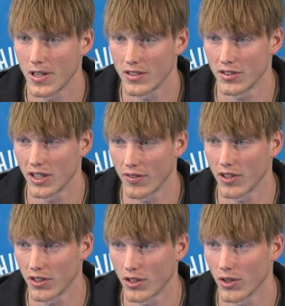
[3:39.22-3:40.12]
it's a tough
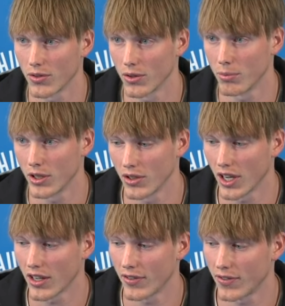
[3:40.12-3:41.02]
thing to go through, but you
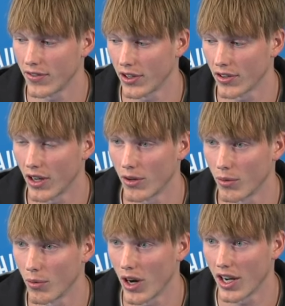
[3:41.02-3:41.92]
got to figure out
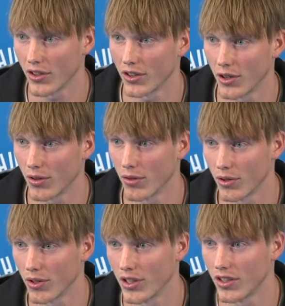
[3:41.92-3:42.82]
why you're going
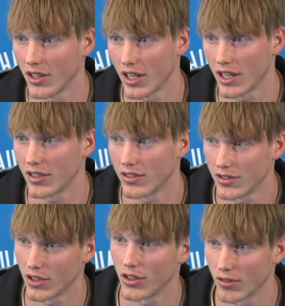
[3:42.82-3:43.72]
through it and
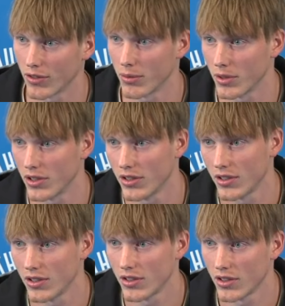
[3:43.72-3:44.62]
to learn from
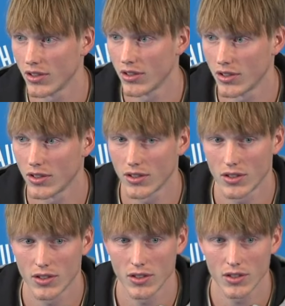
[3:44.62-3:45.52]
it. Your
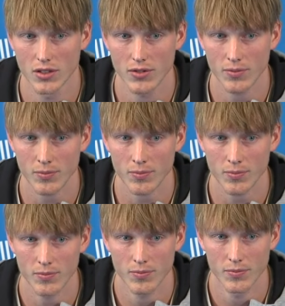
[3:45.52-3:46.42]
career shooting numbers
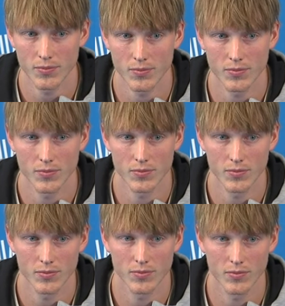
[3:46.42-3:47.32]
in Detroit, you know,
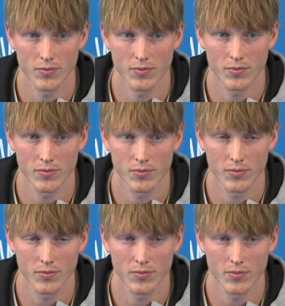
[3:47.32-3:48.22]
near 40%, they're a
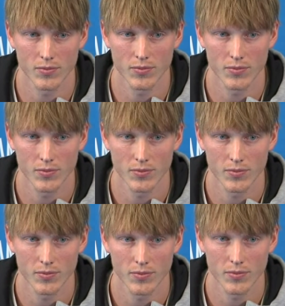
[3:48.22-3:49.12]
bunch of really
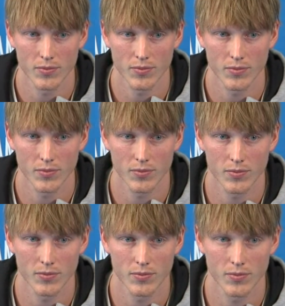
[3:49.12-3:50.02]
dipped this season. Why,
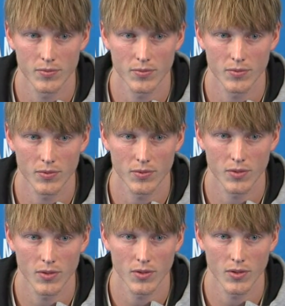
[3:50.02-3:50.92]
why do you think
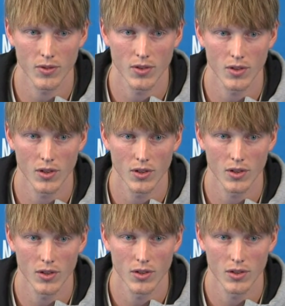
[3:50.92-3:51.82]
uh, that not your
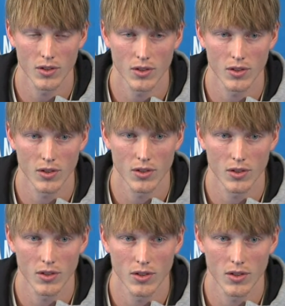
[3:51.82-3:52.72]
shooting numbers
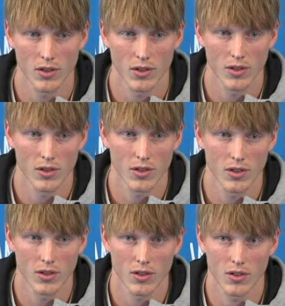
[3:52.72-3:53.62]
specifically
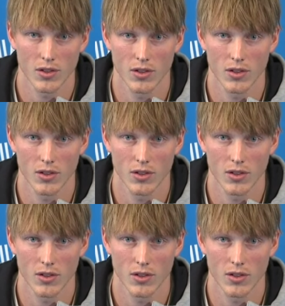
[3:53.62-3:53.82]
dipped?